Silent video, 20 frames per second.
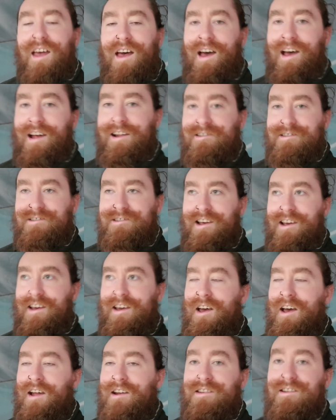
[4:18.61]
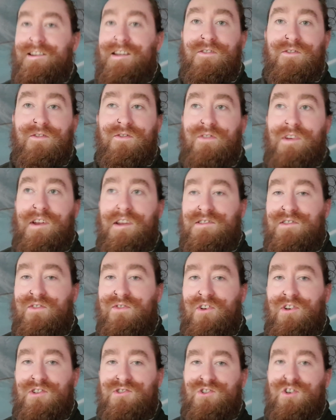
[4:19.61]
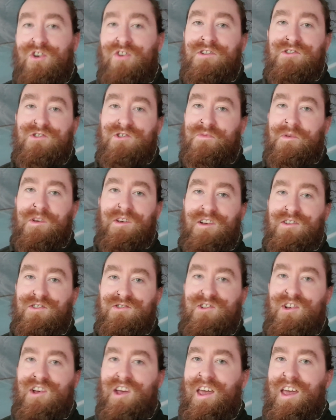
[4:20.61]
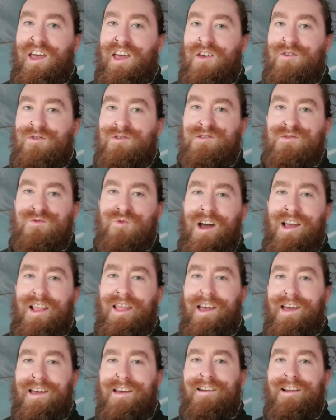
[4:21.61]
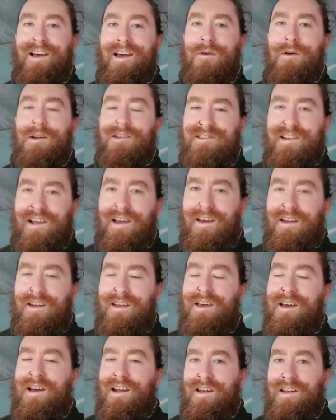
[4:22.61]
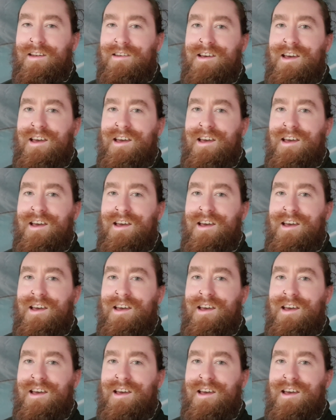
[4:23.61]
And I didn't finish the first story just because it was quite late at night when I started it, and